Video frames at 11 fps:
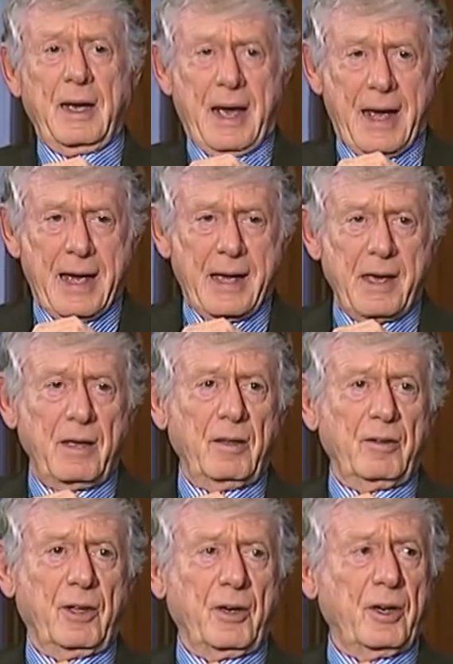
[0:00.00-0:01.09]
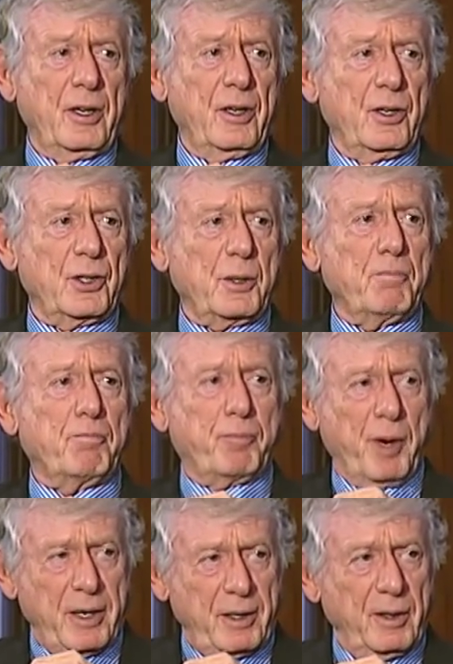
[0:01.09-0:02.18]
A, there is
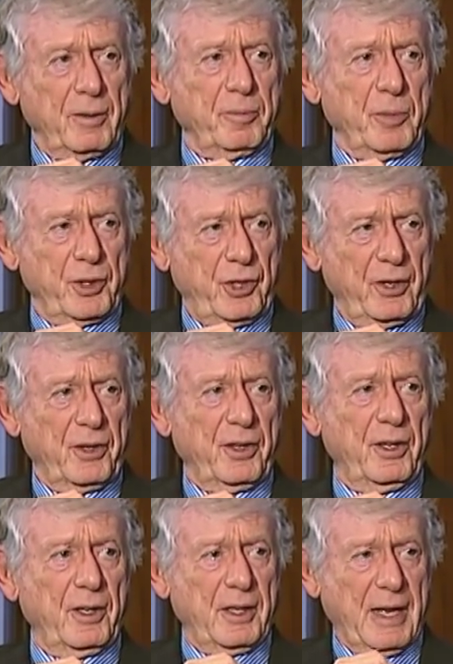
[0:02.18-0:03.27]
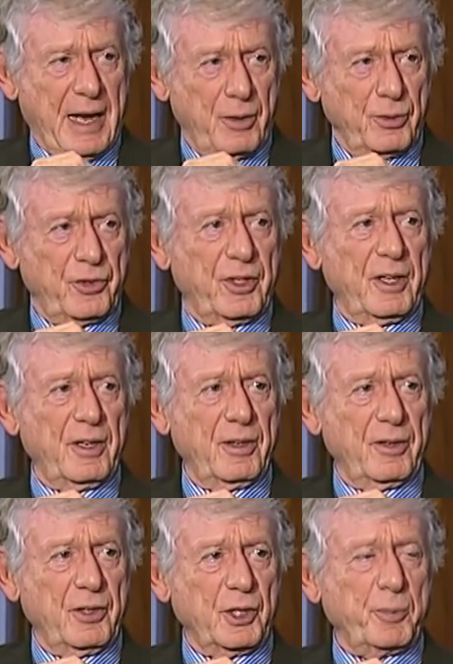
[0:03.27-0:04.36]
brilliant material out there
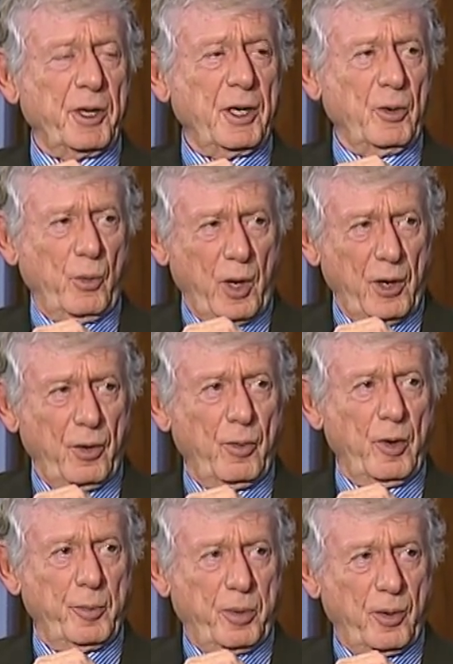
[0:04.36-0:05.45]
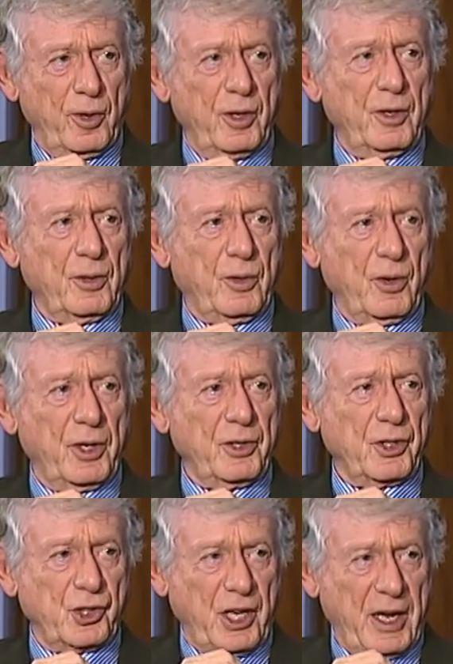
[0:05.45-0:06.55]
that is being well reported according
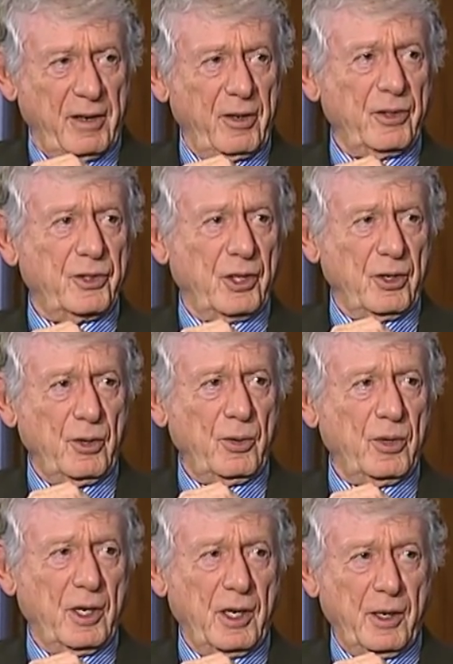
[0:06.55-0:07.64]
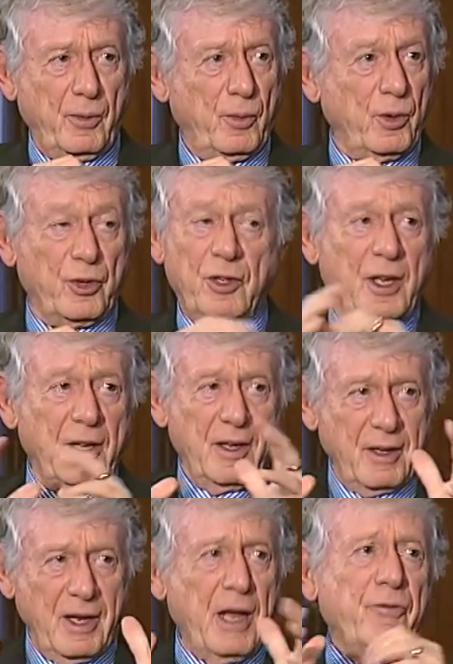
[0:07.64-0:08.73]
to standards that you and I would
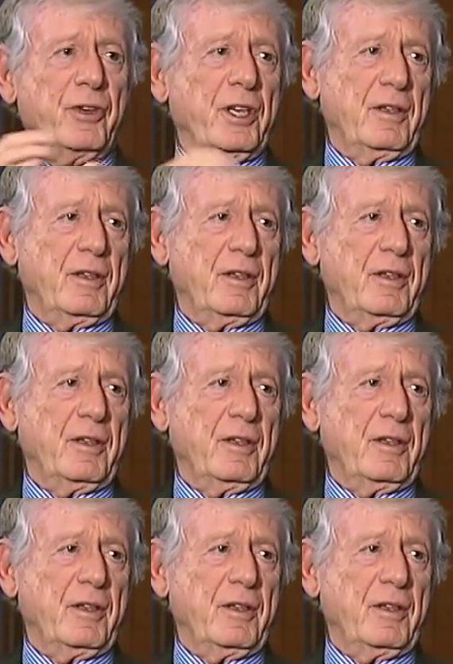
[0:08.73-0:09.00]
envy.